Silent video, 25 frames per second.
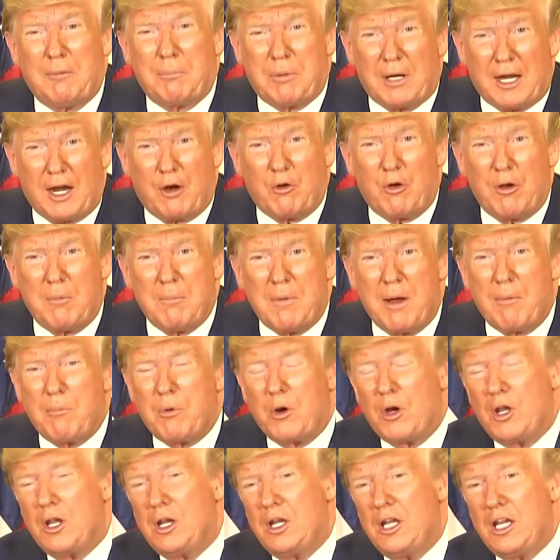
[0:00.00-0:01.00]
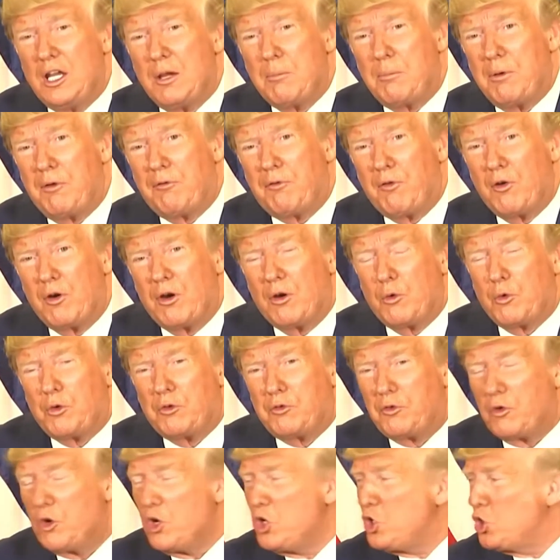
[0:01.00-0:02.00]
but I remember India before, and it was
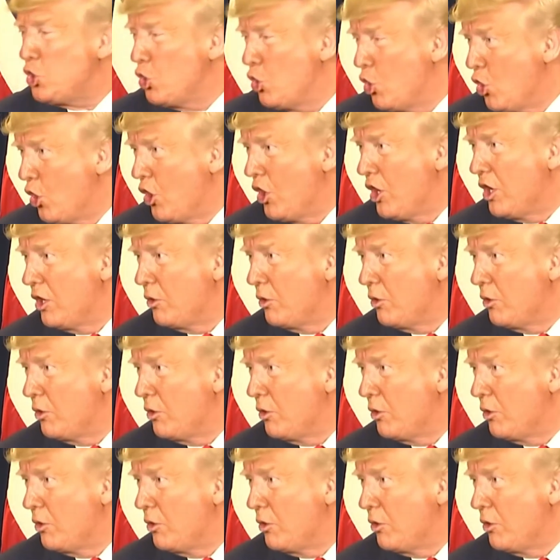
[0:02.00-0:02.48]
very torn.